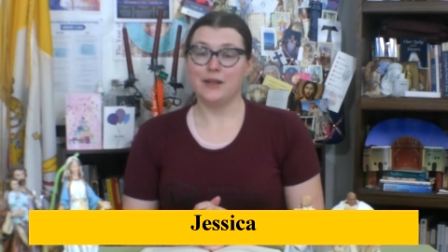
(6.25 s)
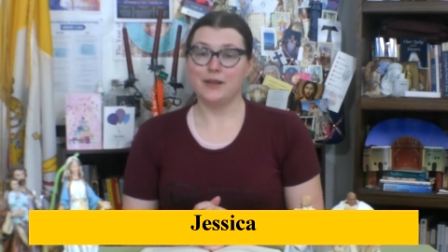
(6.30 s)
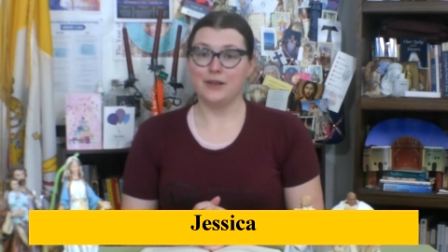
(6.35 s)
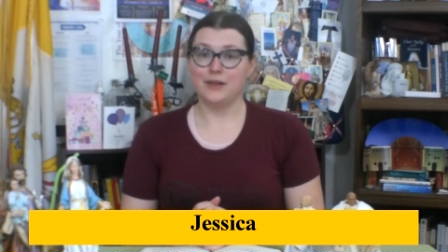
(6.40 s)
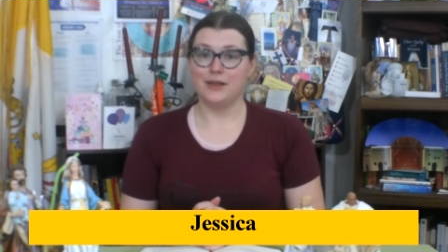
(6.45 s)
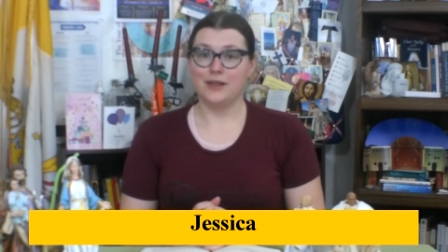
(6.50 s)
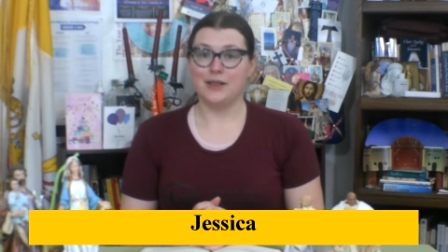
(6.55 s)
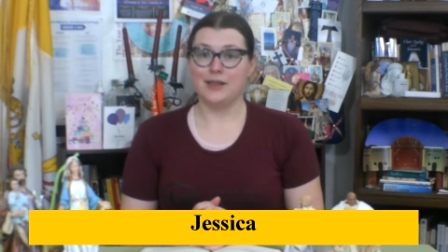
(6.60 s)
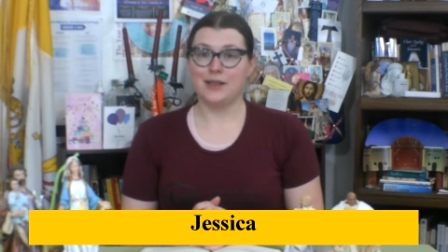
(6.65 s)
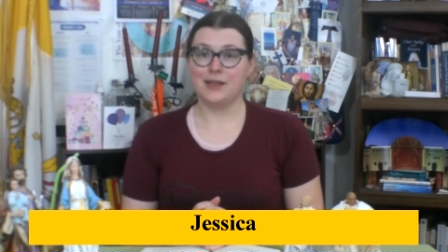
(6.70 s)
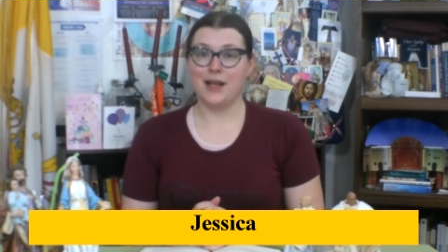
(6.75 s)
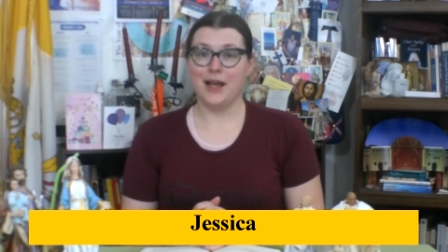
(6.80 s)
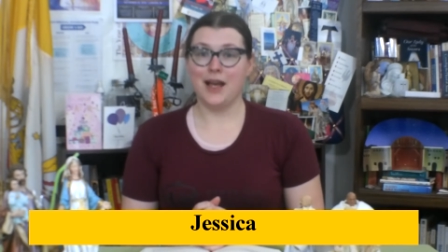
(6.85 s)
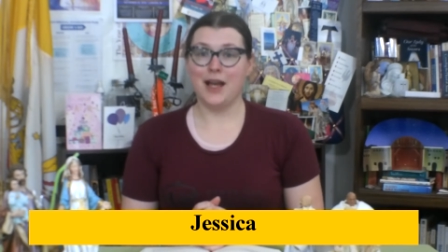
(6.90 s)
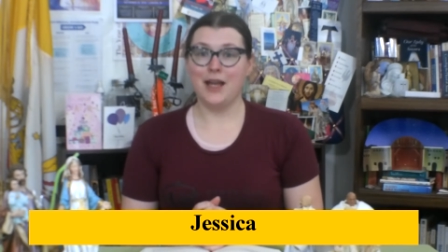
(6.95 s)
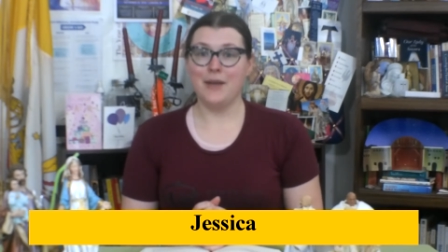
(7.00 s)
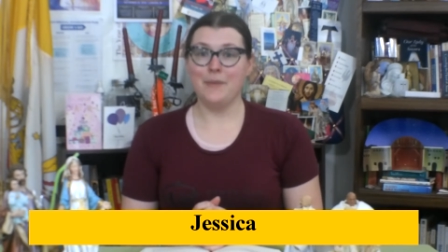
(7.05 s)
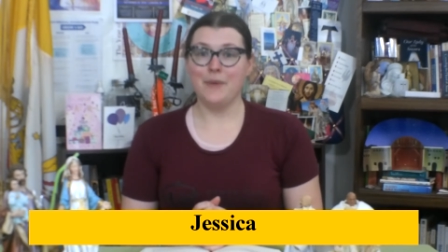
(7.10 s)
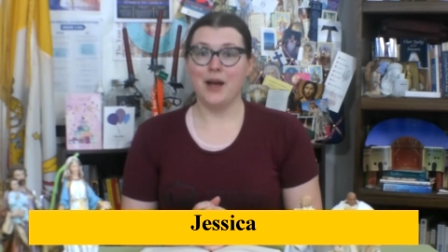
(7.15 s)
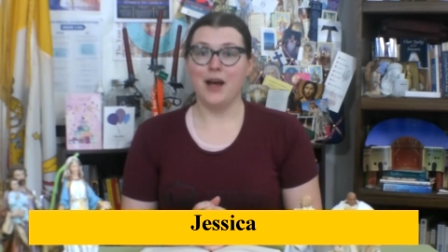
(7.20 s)
this
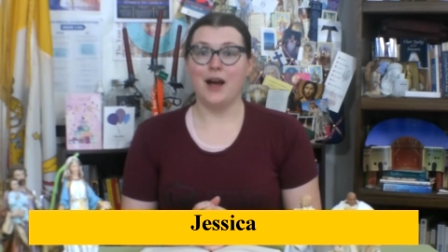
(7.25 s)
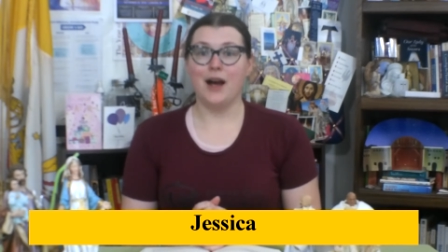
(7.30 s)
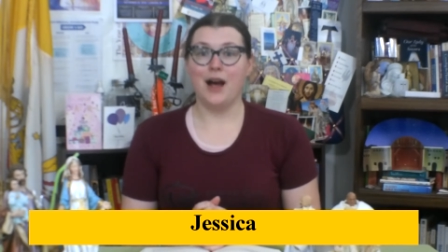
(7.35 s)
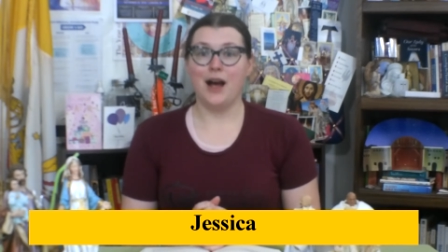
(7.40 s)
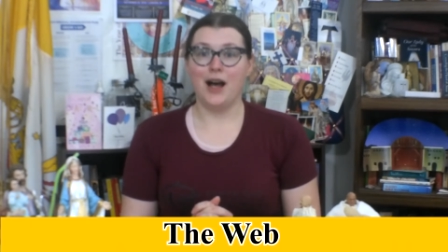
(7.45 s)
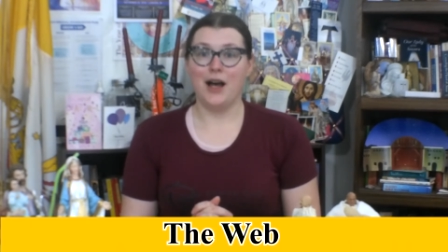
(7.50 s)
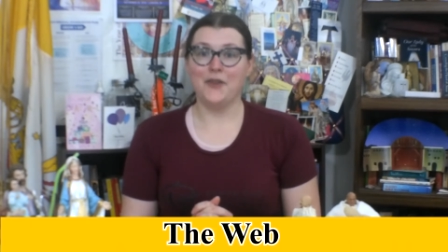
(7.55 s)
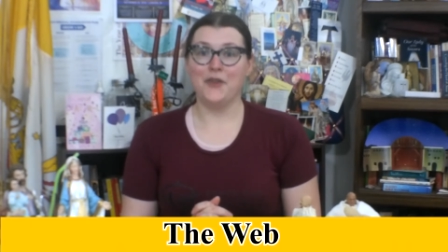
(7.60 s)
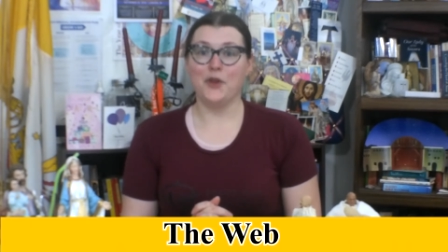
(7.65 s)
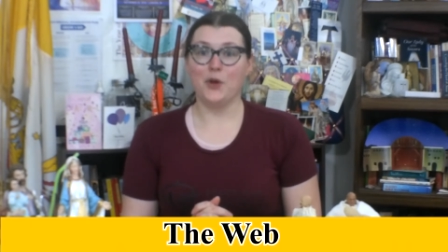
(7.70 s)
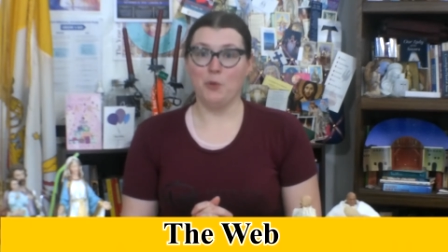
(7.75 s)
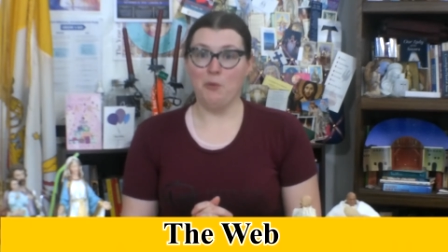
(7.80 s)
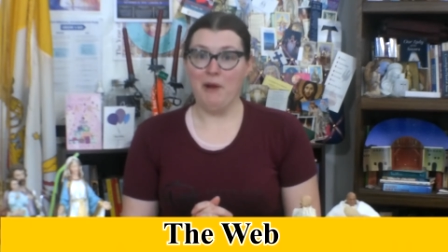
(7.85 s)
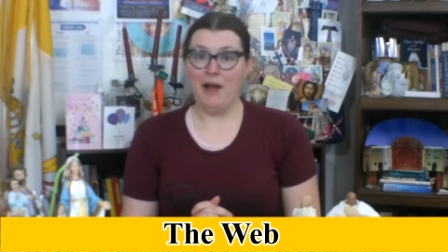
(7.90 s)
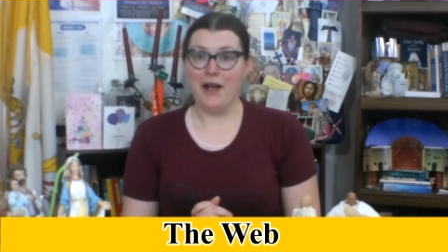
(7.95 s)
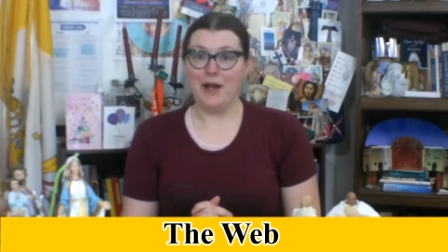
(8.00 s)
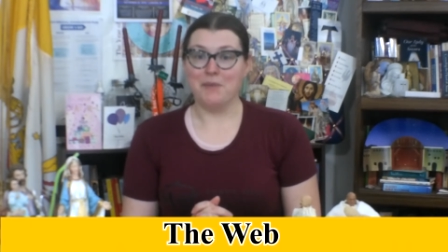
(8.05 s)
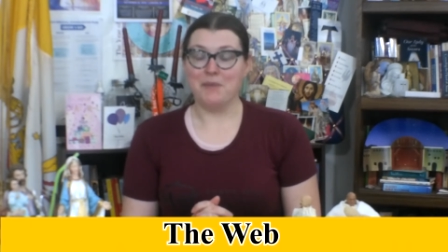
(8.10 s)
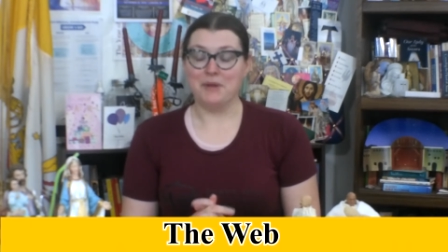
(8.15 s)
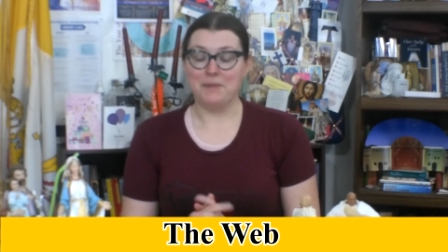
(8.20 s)
time on the
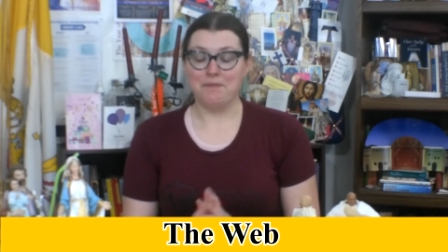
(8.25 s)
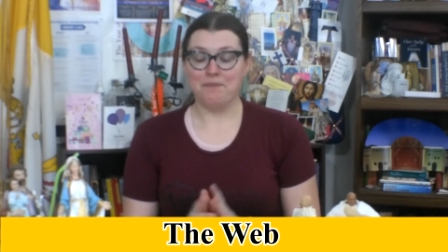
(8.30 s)
web.